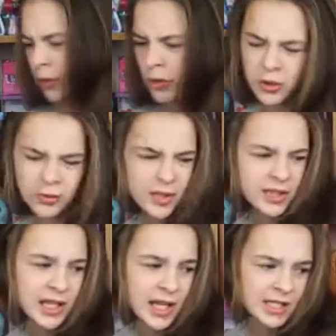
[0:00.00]
ultra
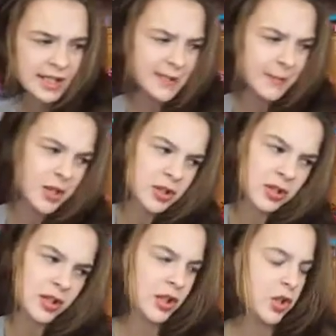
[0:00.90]
rares and a special
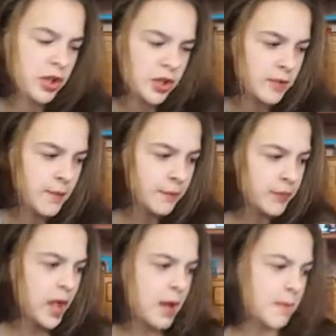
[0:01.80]
edition.
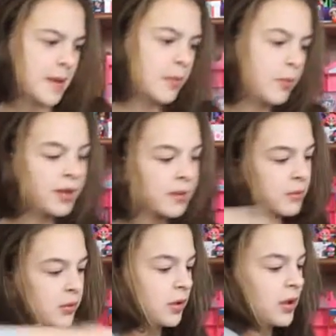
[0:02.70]
Maybe we can
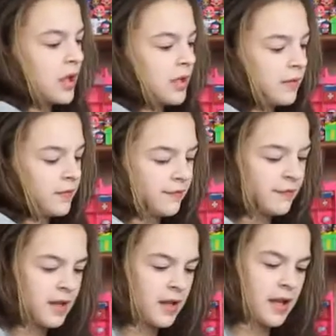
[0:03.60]
pull it
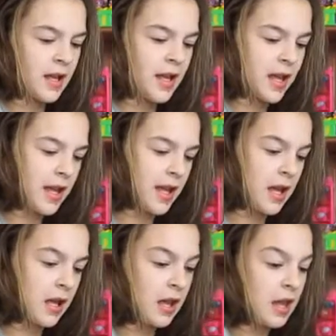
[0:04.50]
off
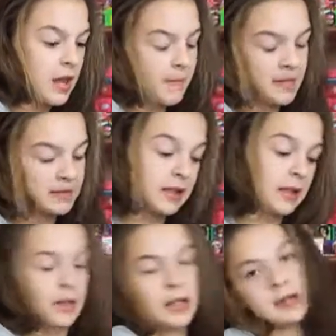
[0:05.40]
a
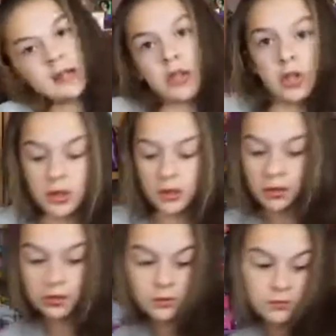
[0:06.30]
limited edition.
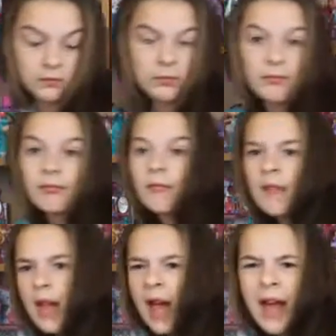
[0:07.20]

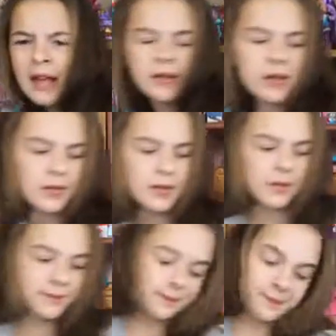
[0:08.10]
I don't know what
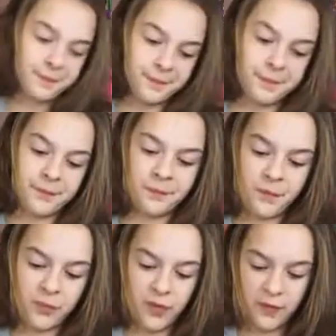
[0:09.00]

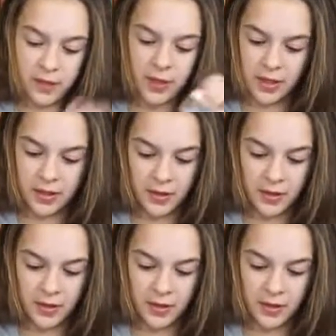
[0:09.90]
we can